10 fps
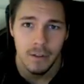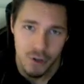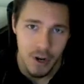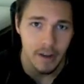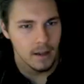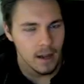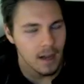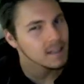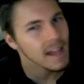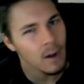Check.
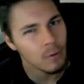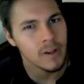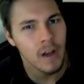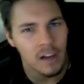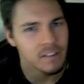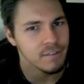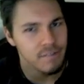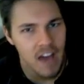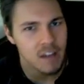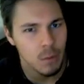Allow an
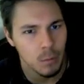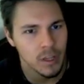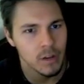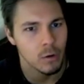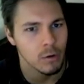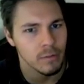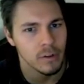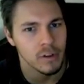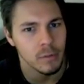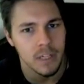unfathomably
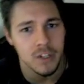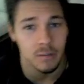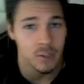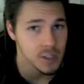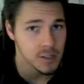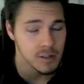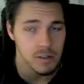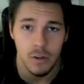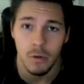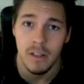horrific dimension of
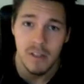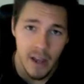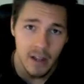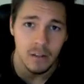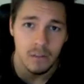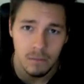existence known as hell